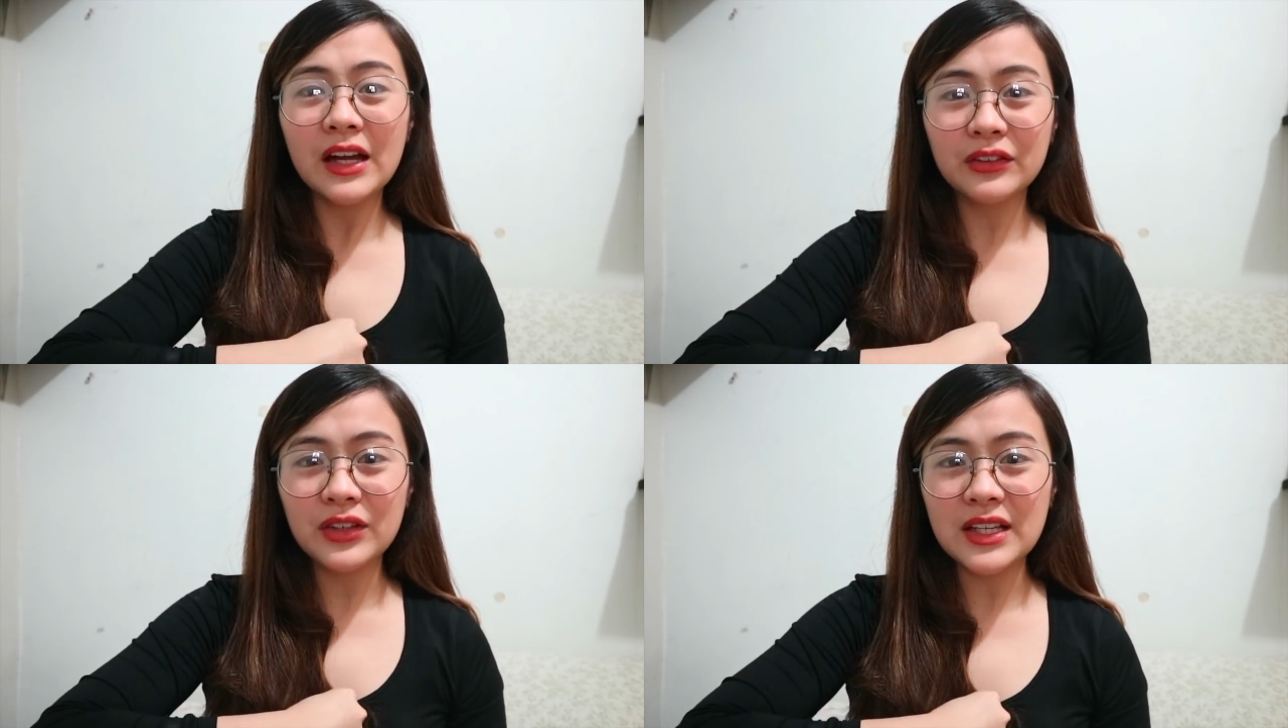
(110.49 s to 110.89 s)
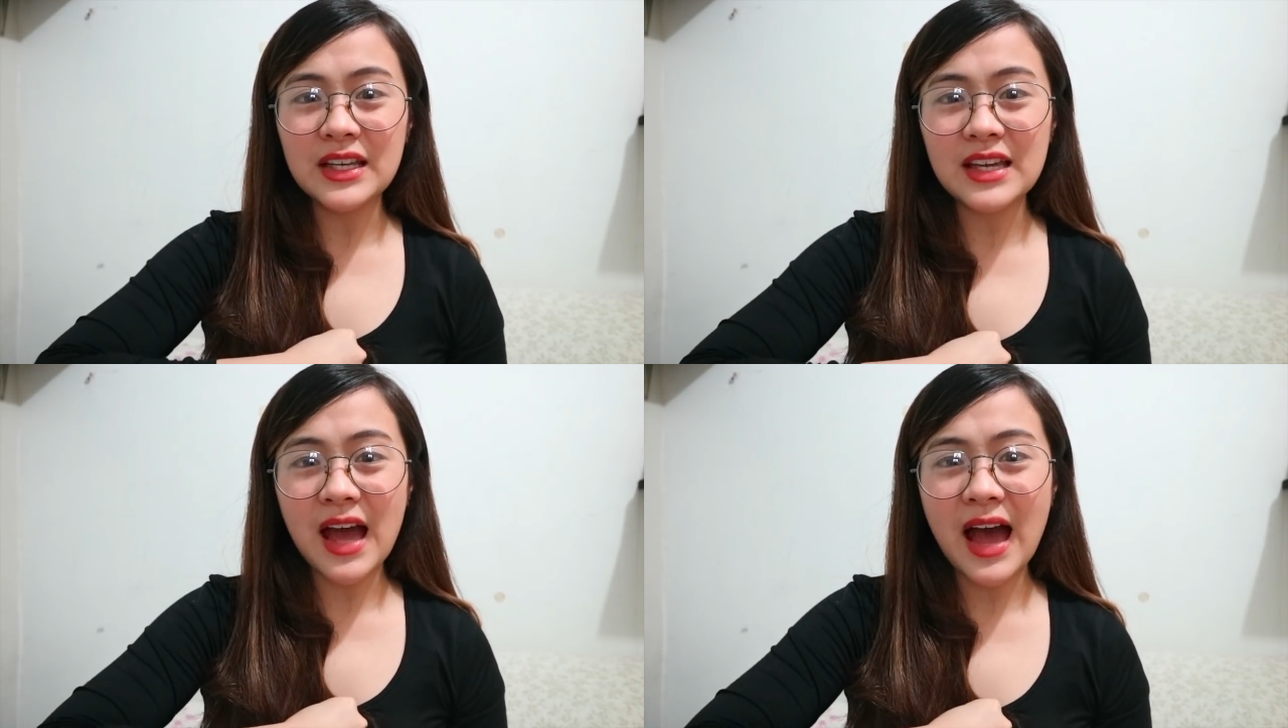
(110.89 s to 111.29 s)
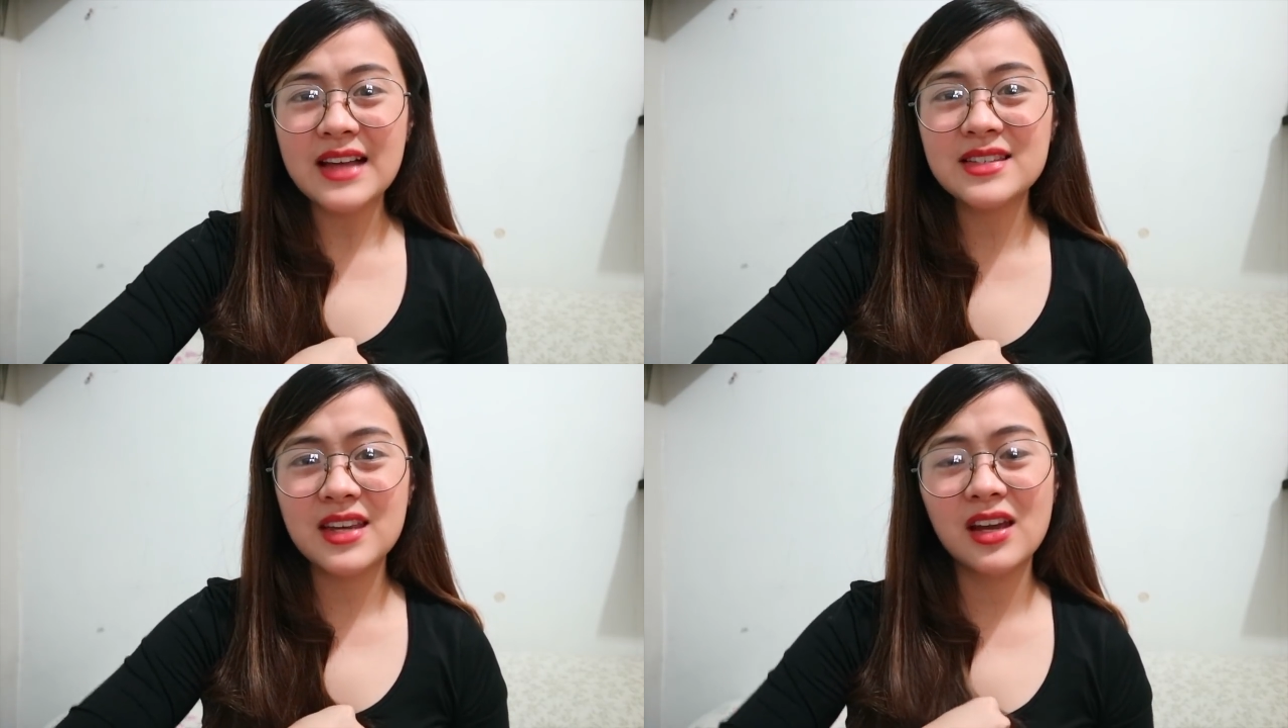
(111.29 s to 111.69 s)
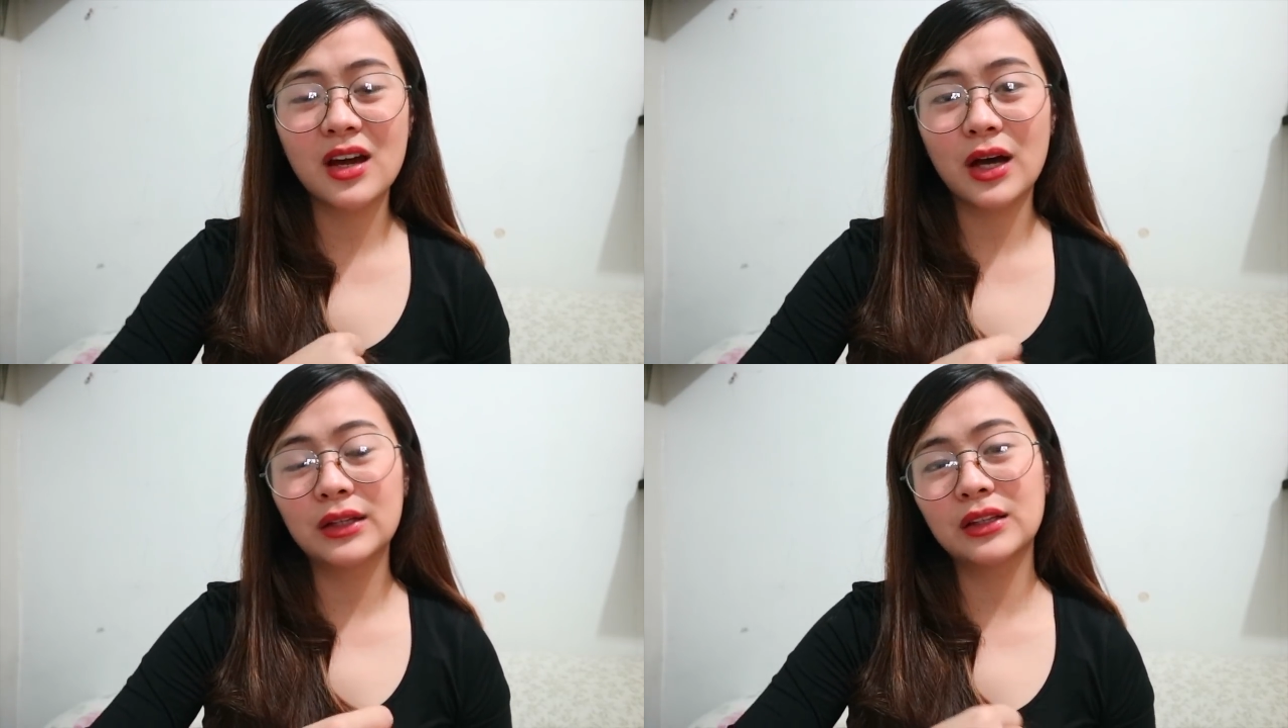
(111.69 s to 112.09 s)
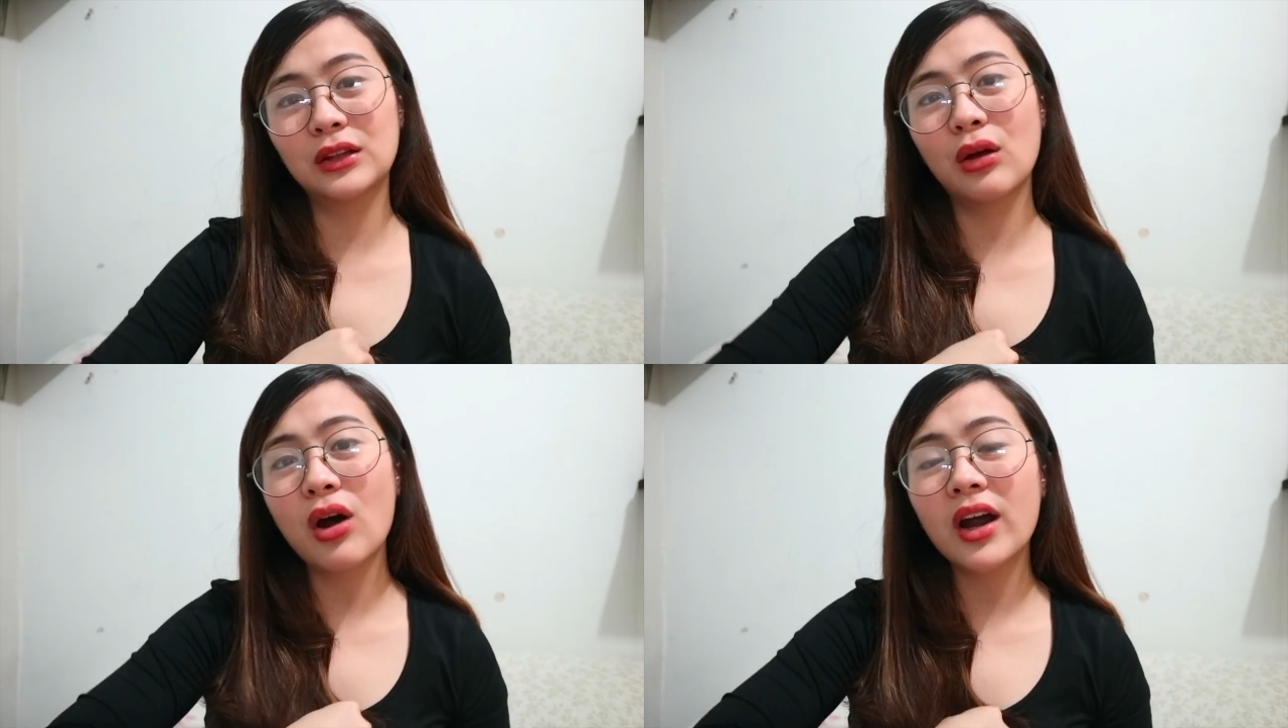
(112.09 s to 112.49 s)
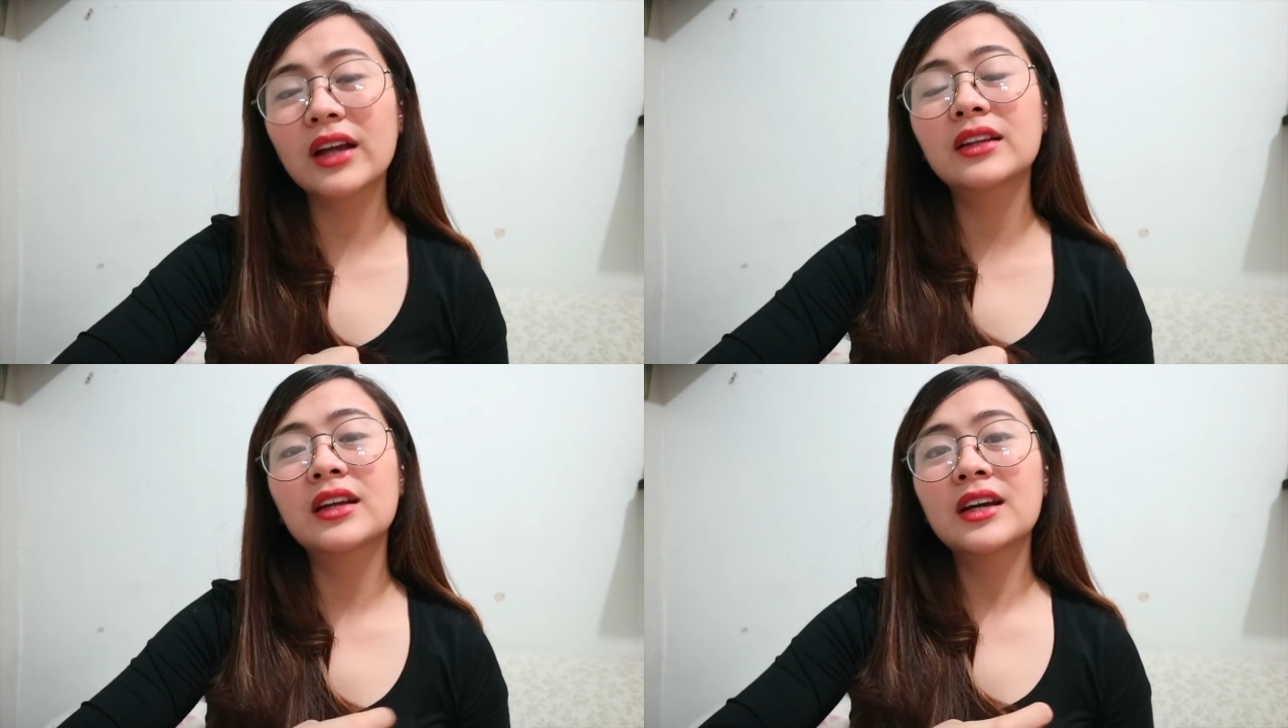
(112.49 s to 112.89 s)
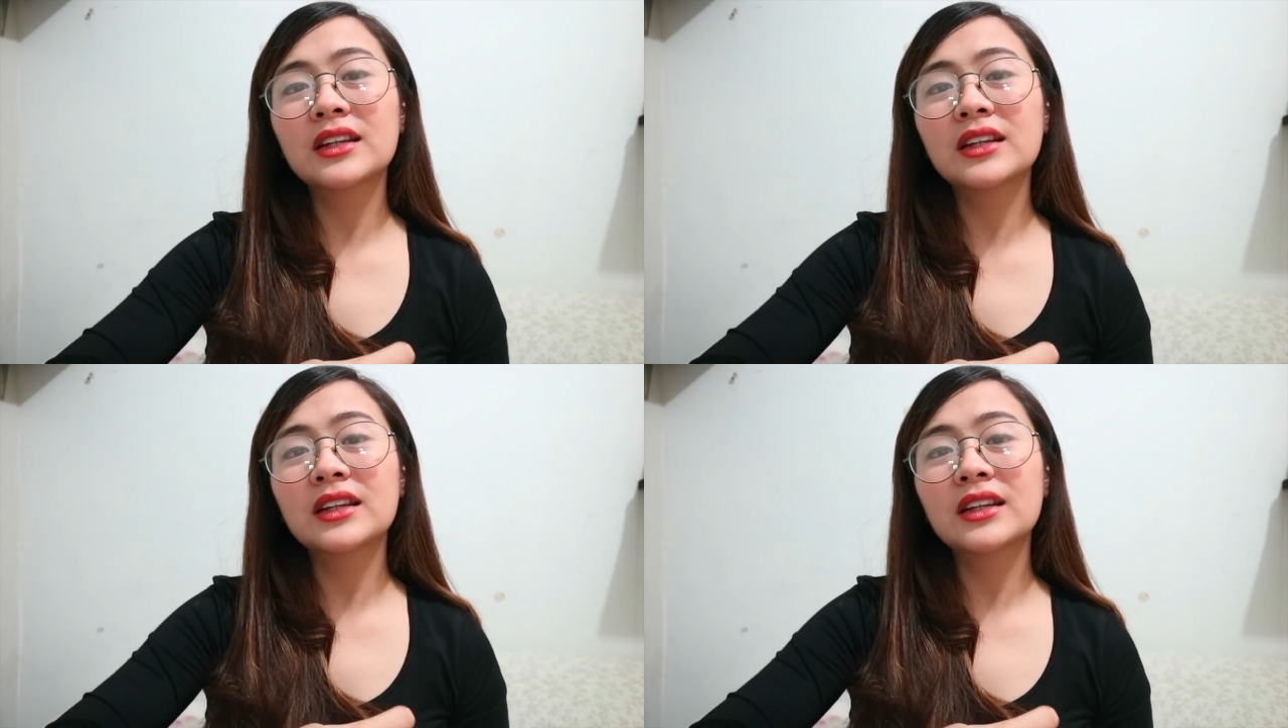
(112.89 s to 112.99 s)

And really asking God, Lord,